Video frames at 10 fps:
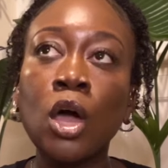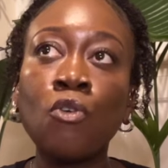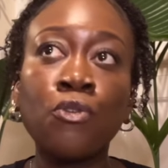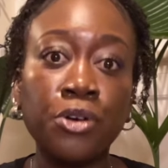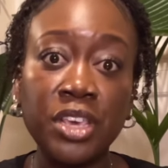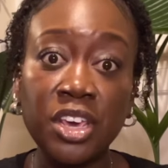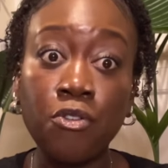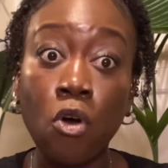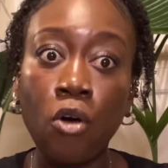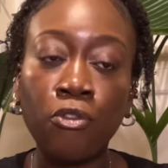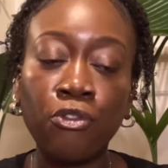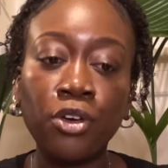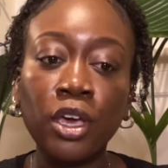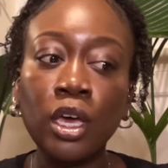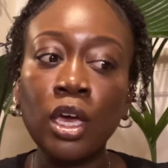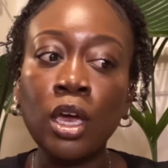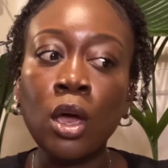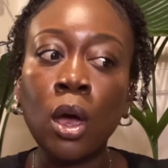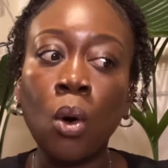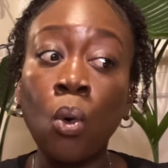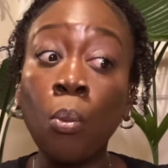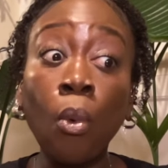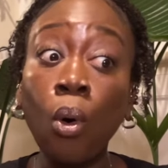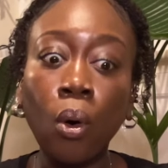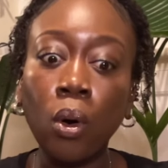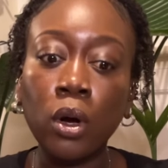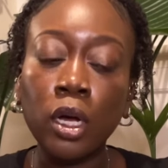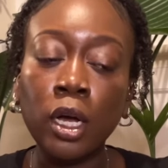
for a year off or more.